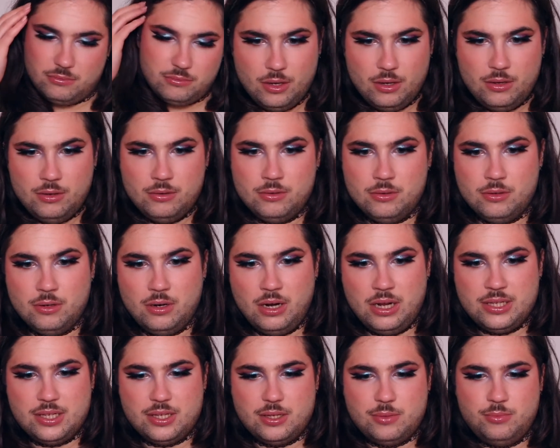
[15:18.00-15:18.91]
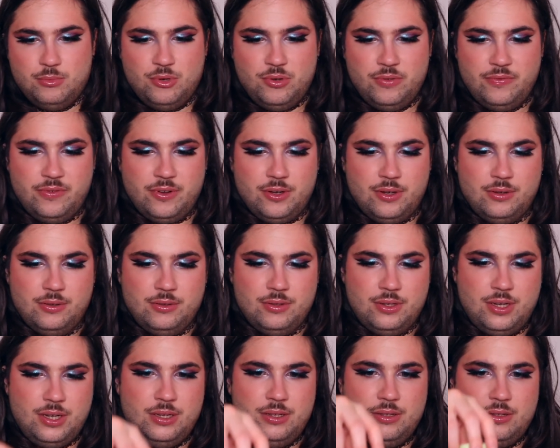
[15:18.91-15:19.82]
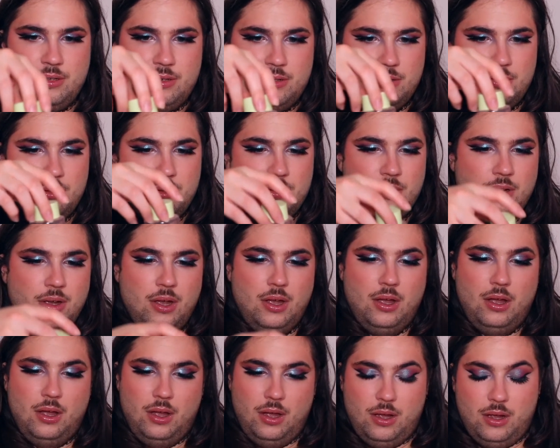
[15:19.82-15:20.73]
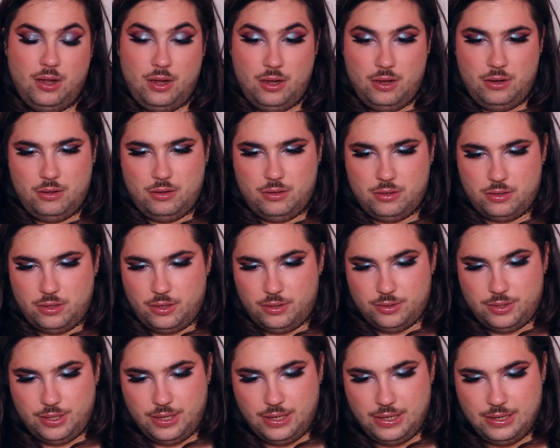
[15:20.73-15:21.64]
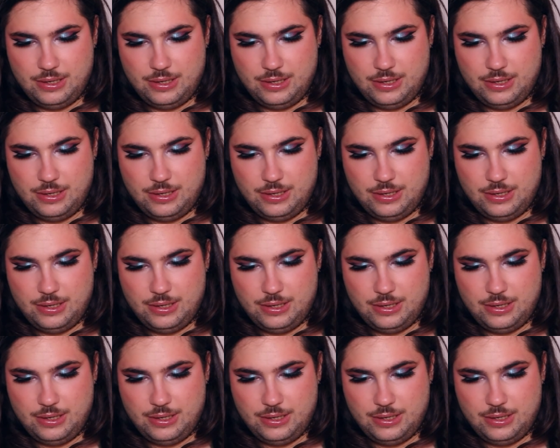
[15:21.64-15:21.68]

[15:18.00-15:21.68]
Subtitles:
Cool, let's move on into, oh god,